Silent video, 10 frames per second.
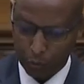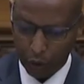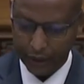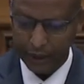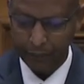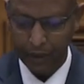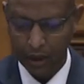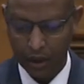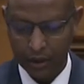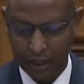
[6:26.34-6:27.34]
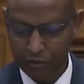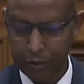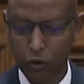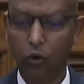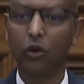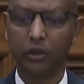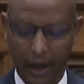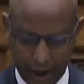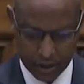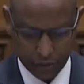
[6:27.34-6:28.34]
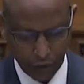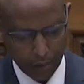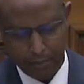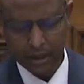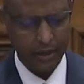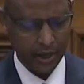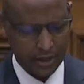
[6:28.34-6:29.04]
morning. The government called us for a midnight